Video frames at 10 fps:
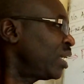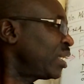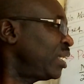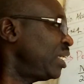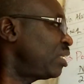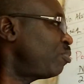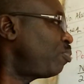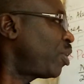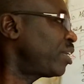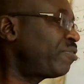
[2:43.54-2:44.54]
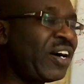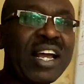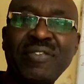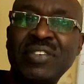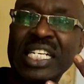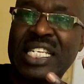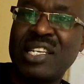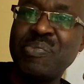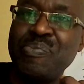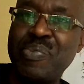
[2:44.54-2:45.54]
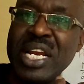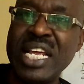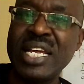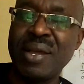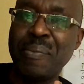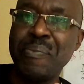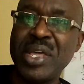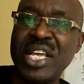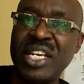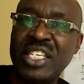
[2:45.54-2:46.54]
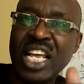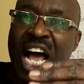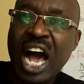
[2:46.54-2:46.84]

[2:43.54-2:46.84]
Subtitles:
This 0.5 simply means